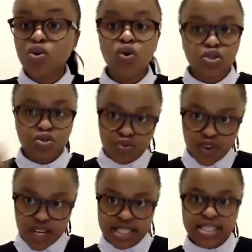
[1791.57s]
or to
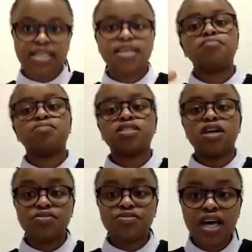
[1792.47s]
volunteer
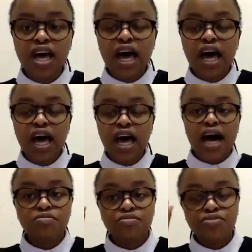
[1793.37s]
themselves
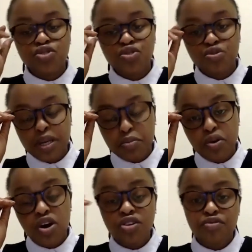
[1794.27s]
to being part of an
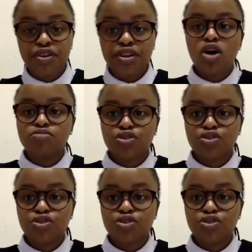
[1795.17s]
armed group.